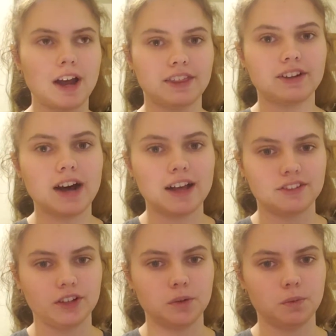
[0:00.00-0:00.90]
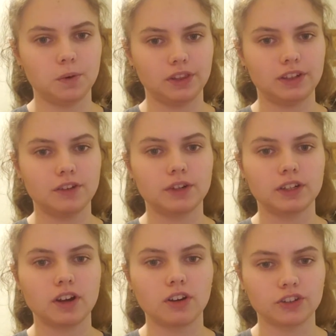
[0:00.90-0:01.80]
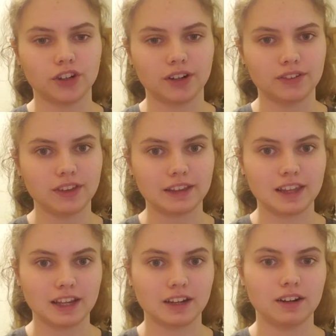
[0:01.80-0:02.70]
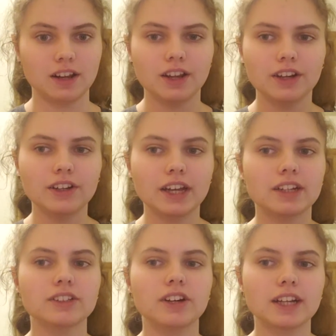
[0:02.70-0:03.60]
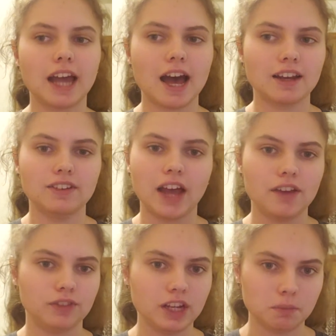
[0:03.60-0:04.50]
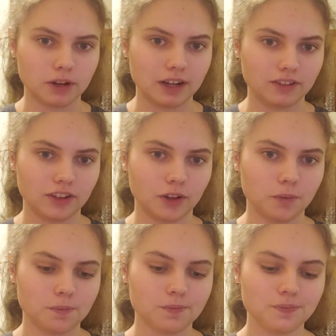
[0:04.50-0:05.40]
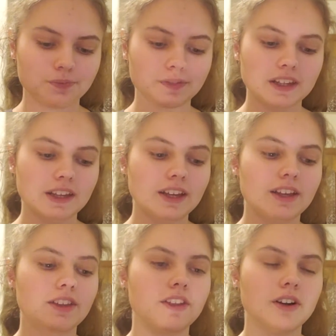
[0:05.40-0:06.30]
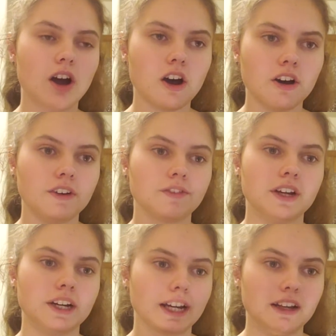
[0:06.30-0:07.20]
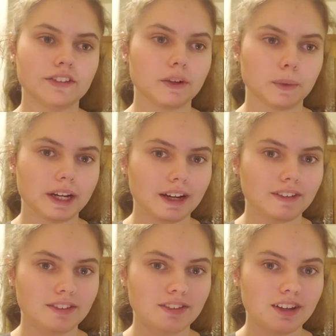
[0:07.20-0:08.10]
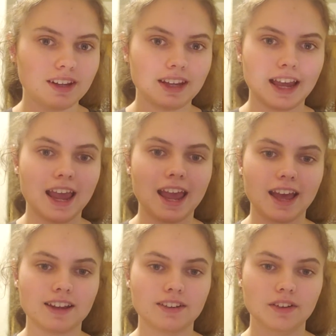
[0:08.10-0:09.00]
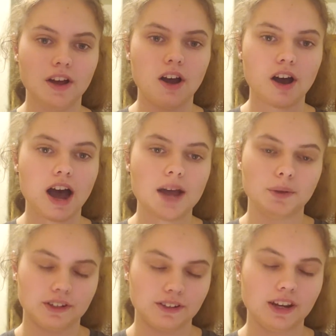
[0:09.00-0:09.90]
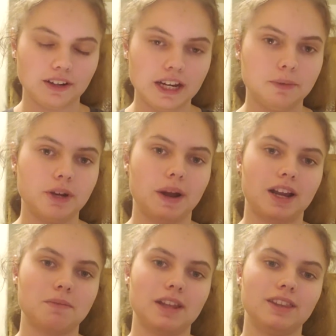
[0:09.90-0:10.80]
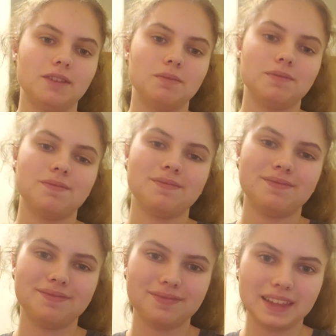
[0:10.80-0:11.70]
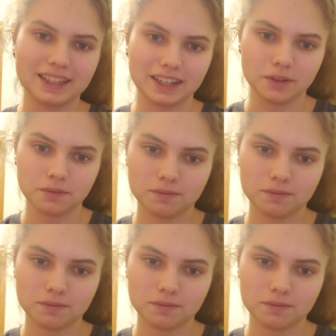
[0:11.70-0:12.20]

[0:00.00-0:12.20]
the classroom with different cultures that they could later look at and dive deeper into. They're all very easy reads, and I would deeply recommend them. Thank you.